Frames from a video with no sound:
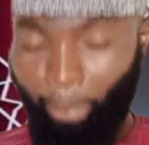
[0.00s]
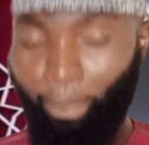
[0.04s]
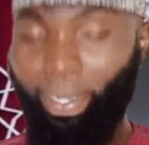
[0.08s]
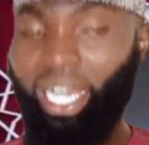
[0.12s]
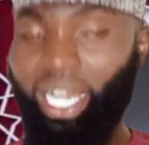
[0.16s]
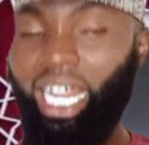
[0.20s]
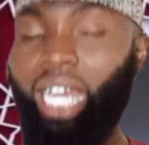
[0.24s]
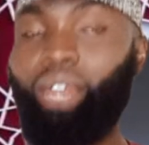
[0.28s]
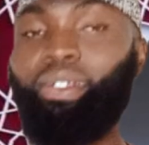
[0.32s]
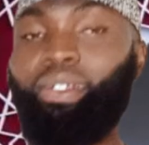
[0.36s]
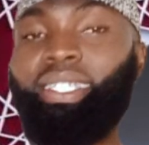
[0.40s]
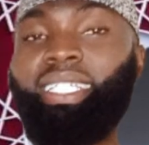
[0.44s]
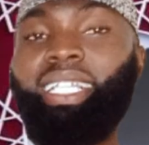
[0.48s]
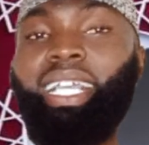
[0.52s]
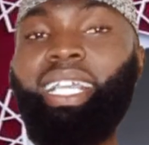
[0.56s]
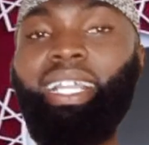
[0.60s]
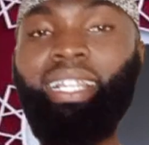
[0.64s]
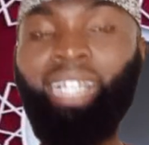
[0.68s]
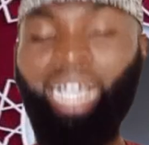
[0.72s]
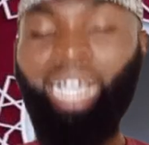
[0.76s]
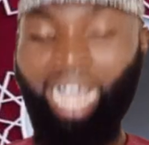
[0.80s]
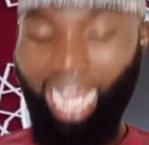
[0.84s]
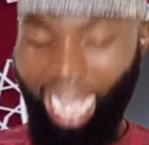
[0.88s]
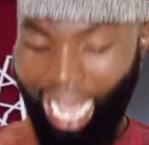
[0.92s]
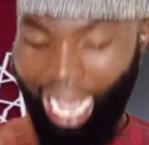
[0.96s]
Bilal
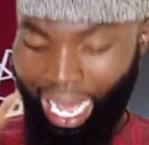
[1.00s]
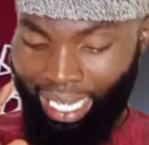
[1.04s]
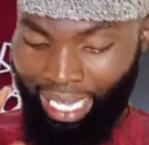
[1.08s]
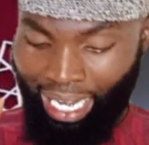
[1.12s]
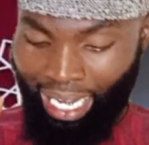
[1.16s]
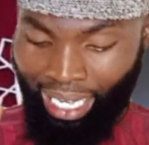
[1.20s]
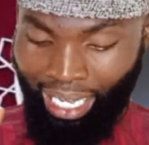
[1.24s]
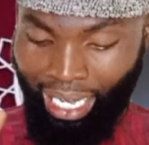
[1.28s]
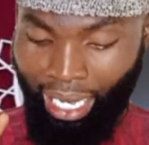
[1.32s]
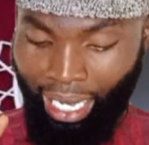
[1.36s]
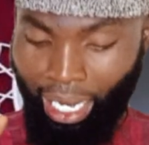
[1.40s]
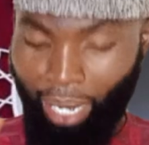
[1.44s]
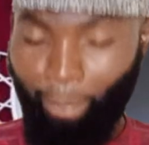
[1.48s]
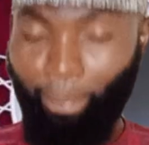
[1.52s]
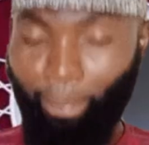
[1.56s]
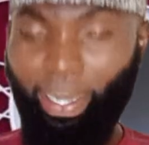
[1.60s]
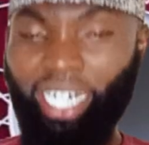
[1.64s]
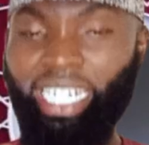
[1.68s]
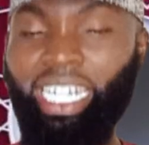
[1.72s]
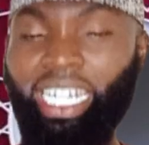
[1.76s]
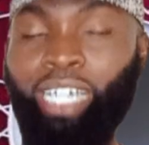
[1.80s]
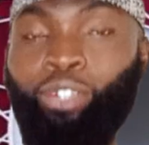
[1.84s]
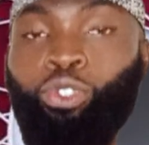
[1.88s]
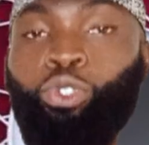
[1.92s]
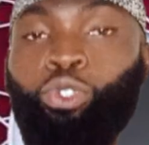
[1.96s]
said, Alaka
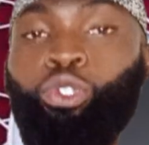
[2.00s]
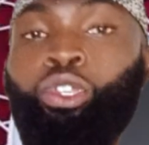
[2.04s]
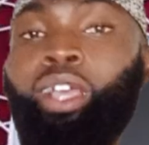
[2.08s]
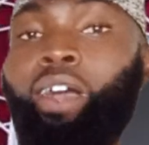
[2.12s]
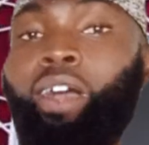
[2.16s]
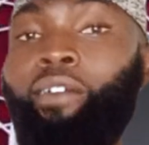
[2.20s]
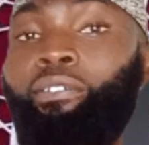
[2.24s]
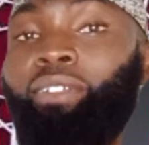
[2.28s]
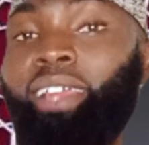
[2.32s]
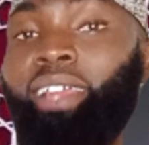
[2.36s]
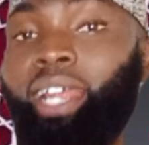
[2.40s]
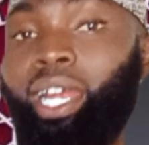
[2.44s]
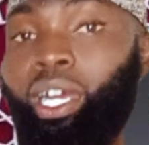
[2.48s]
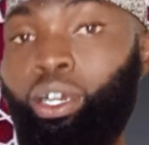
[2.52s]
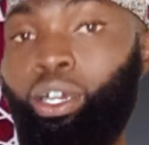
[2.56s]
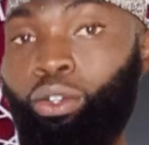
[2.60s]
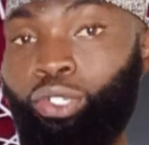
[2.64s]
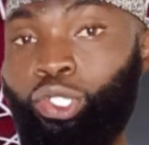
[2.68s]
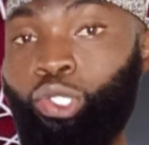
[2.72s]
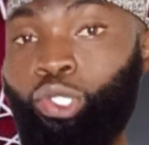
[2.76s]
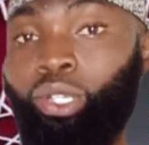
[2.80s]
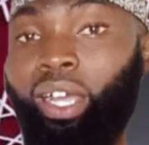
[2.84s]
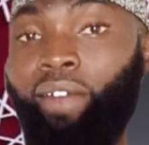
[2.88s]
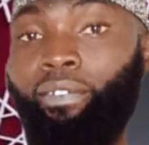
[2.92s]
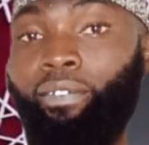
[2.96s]
banatun, you have the
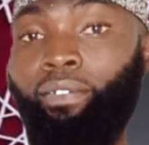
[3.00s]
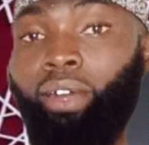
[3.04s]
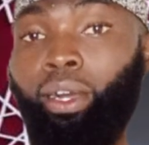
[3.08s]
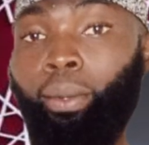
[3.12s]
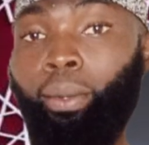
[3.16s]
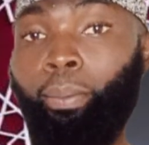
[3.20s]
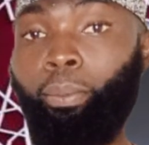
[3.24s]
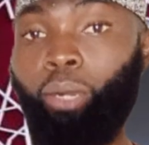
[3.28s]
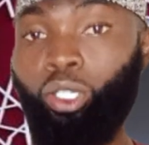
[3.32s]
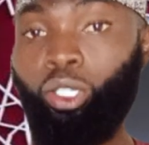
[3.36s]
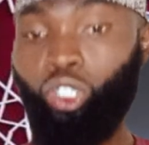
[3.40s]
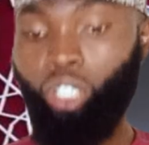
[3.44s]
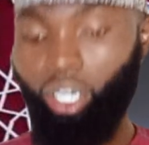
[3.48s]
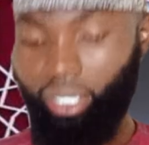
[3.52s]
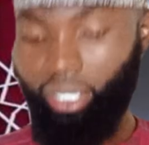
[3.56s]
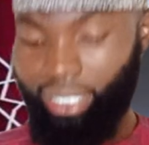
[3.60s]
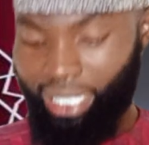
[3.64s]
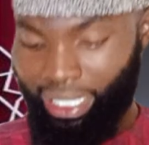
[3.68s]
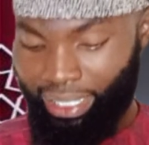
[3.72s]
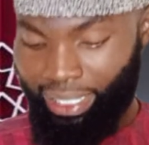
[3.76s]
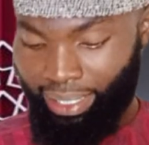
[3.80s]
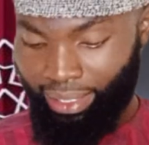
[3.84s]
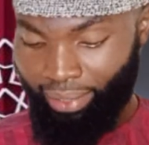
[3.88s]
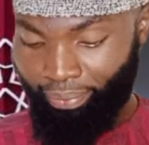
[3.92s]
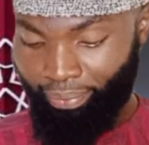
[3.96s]
girls, you have
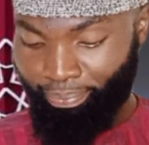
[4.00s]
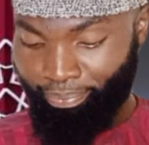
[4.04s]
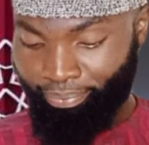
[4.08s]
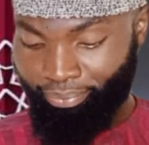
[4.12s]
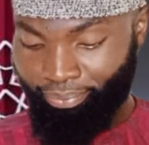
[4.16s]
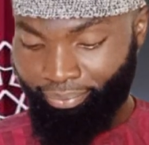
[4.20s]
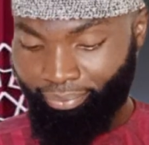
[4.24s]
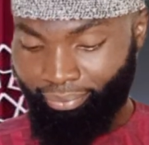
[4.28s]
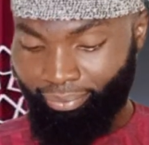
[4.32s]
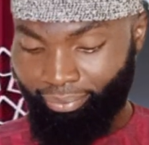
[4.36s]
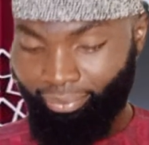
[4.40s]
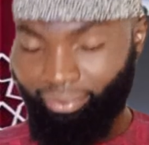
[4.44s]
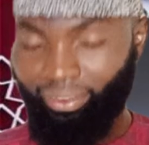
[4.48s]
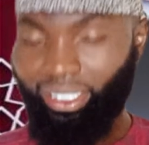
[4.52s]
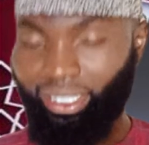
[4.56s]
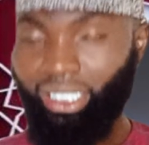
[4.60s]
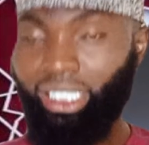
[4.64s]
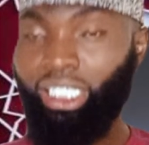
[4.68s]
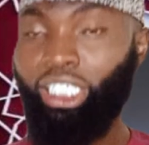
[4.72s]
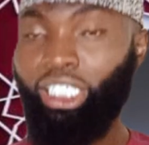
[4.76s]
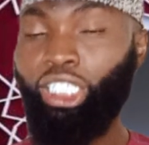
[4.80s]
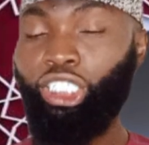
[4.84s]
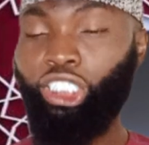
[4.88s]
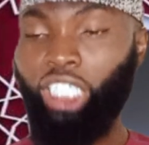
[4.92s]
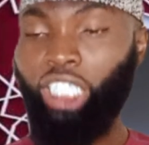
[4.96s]
daughters?
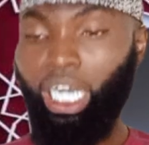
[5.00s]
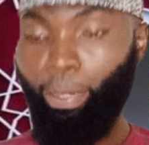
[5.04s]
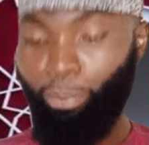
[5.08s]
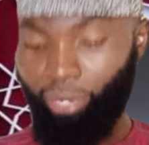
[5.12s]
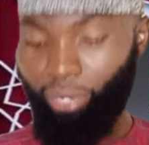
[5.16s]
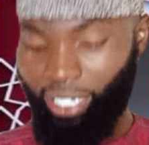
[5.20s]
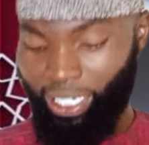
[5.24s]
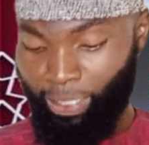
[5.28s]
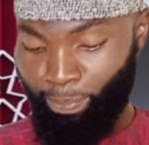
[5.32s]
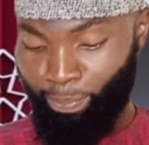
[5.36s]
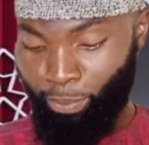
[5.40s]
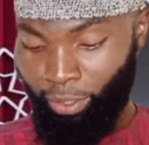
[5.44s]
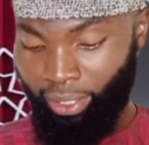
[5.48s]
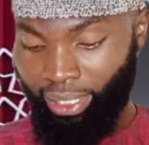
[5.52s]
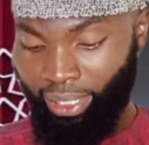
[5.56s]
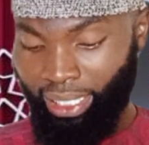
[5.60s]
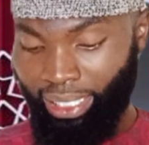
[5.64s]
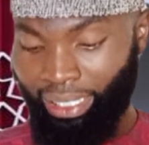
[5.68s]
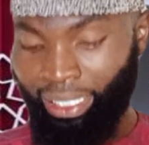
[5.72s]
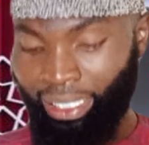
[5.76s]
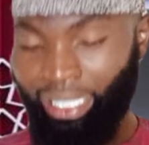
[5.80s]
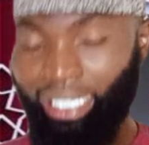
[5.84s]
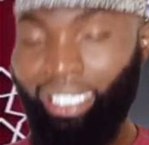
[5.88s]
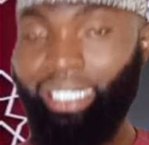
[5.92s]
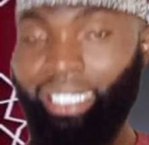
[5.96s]
Hisham
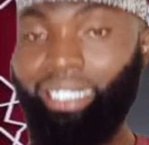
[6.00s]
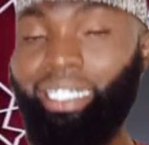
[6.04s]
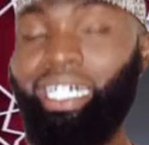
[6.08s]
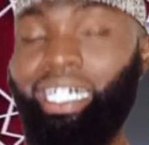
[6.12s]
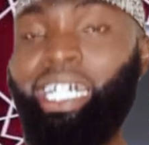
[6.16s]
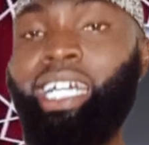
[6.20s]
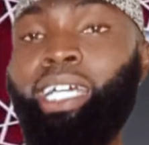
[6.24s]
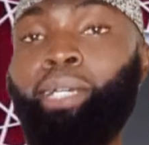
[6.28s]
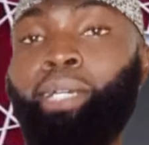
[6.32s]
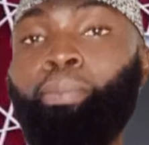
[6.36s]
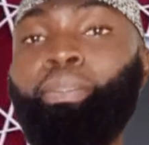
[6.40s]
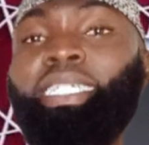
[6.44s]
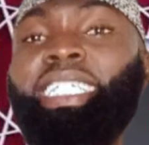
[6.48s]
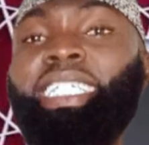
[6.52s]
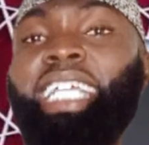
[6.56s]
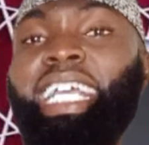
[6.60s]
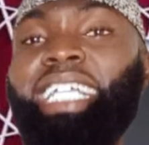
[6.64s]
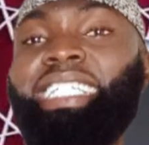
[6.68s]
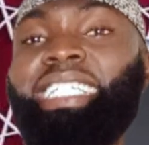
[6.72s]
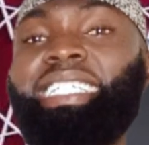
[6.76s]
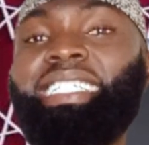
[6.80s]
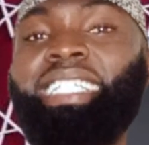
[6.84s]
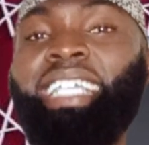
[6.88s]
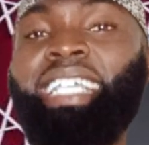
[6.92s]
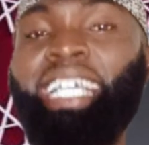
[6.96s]
responded, Na'am,
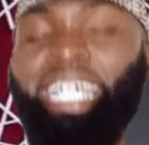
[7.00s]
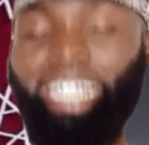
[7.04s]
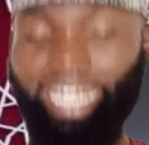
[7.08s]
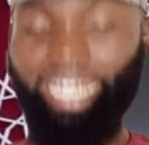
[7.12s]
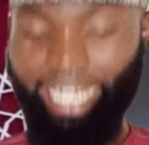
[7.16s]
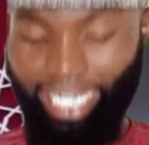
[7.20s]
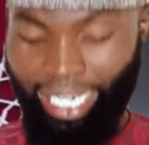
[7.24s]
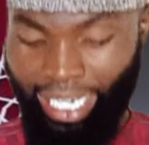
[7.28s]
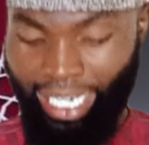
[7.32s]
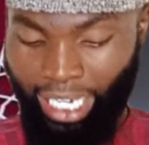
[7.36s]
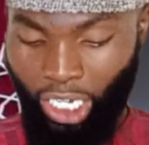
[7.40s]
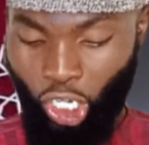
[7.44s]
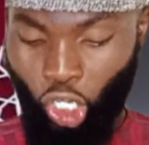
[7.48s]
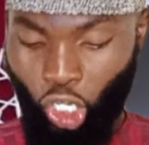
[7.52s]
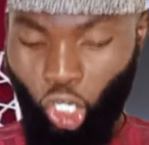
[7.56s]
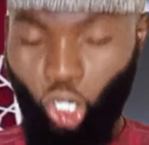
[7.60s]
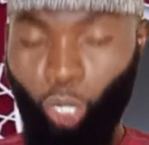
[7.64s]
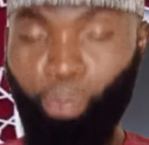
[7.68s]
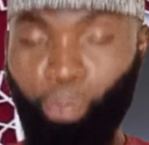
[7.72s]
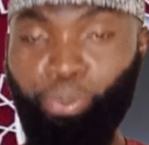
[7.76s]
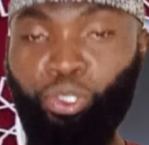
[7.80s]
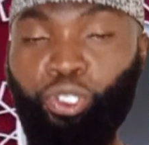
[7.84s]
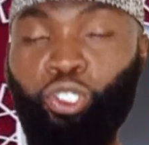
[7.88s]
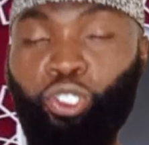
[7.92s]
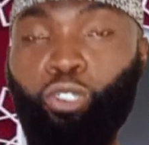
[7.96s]
yes, li
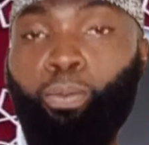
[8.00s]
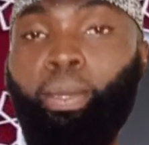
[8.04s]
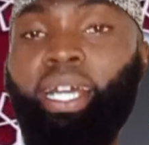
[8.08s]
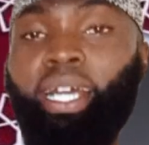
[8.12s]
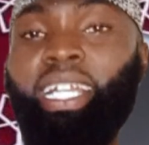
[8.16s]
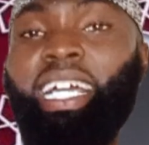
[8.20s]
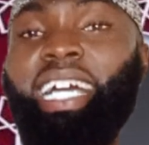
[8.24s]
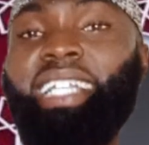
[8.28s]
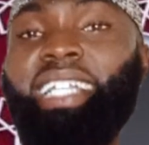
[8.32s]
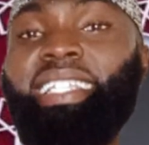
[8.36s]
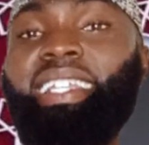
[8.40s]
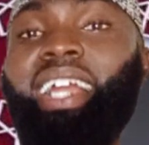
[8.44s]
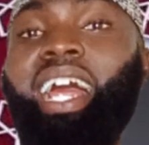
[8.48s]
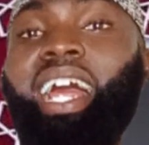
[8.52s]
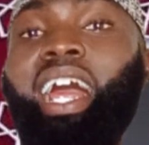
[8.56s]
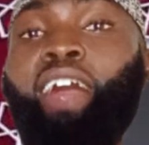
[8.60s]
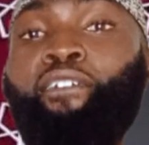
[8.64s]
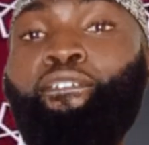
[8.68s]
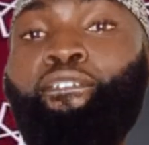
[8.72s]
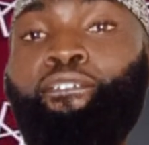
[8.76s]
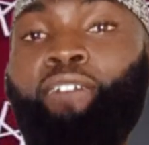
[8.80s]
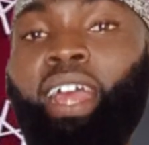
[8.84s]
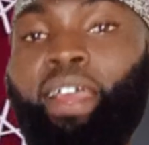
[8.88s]
khumsu banatin, I have